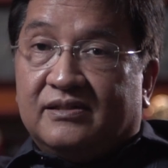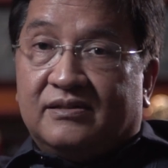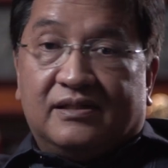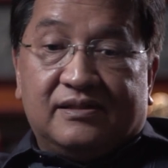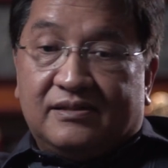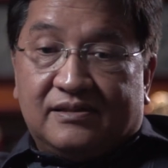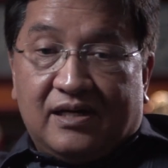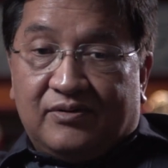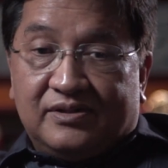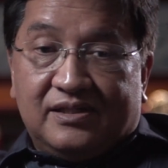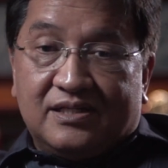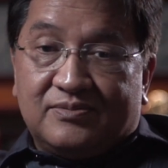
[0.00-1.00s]

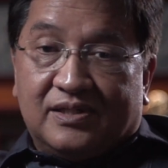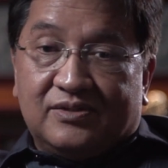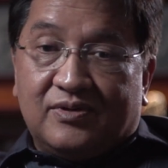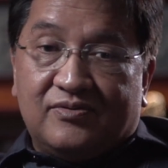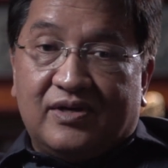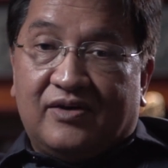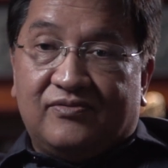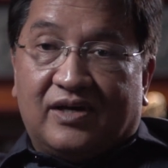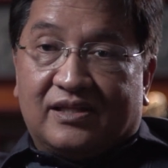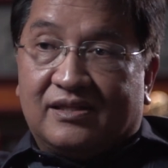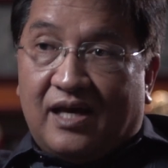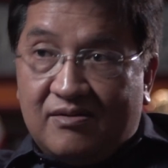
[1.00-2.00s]
Nowadays, by the way, we have
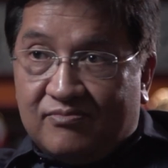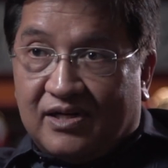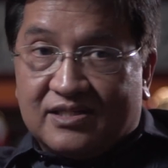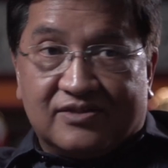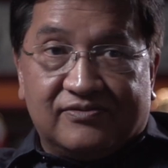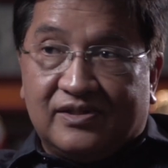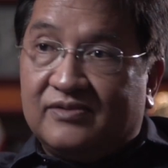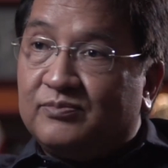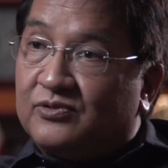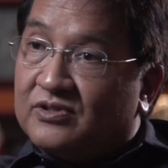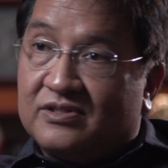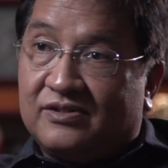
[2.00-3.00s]
like 9 months of
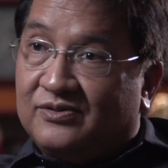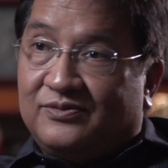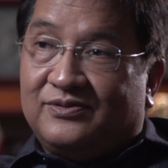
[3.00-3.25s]
imports,